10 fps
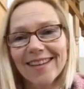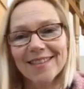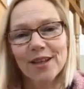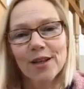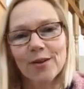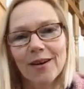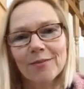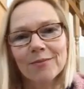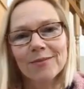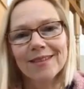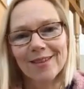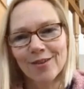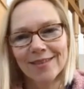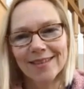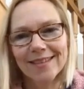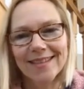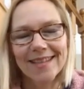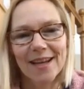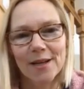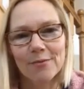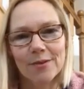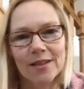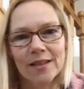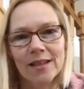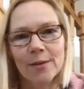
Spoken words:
So I'm starting today with